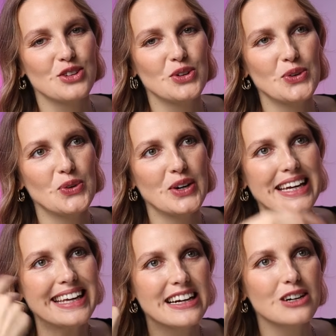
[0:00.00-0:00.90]
You
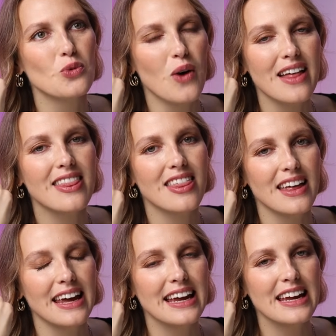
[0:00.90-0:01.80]
hear one
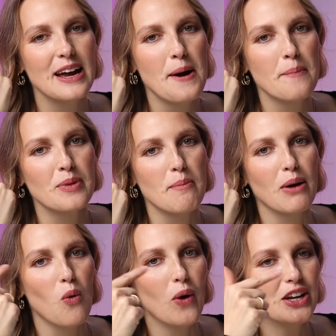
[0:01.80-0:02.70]
thing,
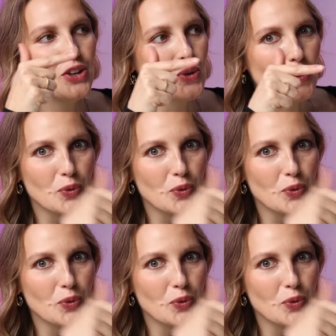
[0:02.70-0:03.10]
but when you